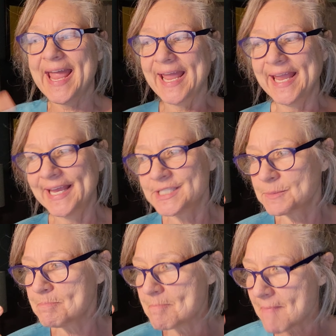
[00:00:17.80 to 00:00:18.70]

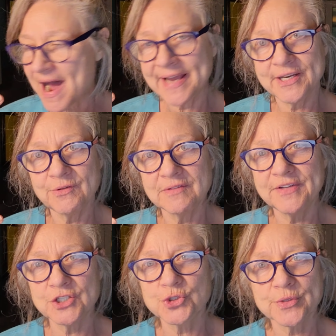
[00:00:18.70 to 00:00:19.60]
and my new
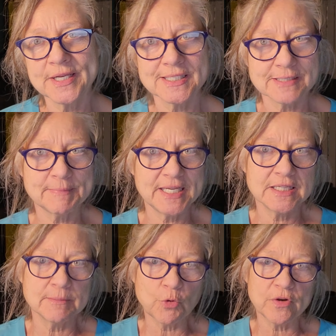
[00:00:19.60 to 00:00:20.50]
adventure is me
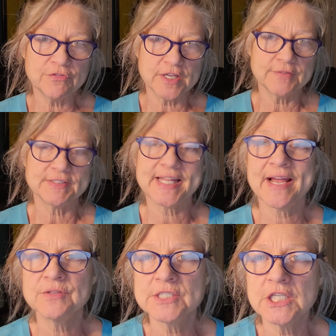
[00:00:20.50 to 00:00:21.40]
and the boyfriend of
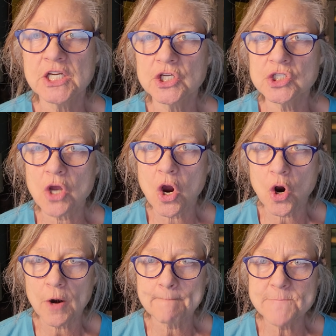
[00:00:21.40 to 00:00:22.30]
1,000 years
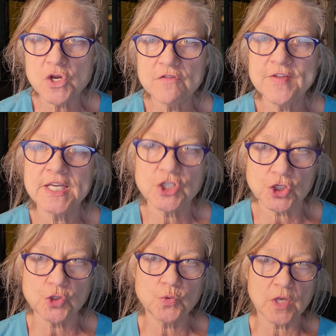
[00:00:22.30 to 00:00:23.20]
are moving
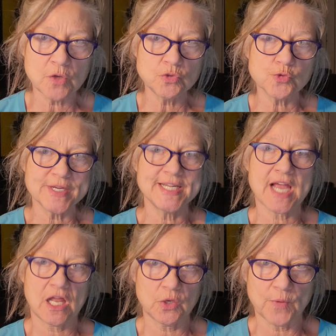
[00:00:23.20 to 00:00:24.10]
to Lone Tree,
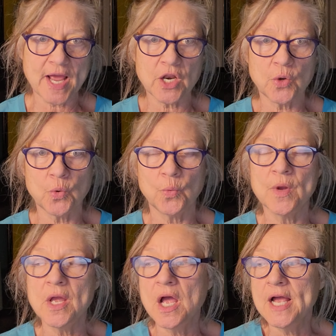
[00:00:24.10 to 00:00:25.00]
Colorado.
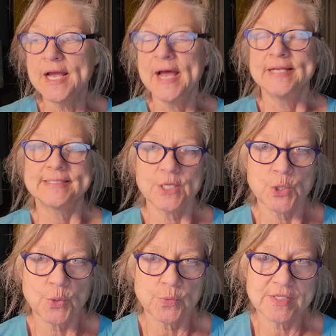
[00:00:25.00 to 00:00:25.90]

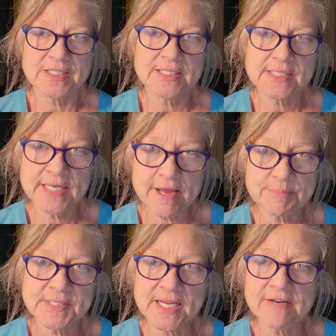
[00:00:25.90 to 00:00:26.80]
So this is an
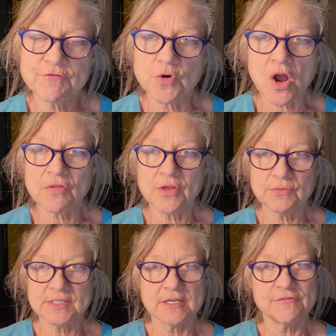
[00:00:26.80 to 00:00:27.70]
update for all
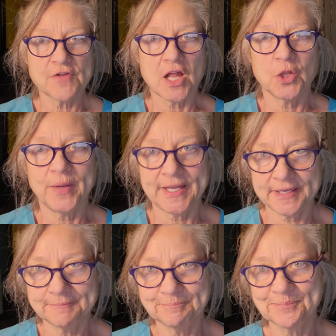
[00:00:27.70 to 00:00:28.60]
those that are following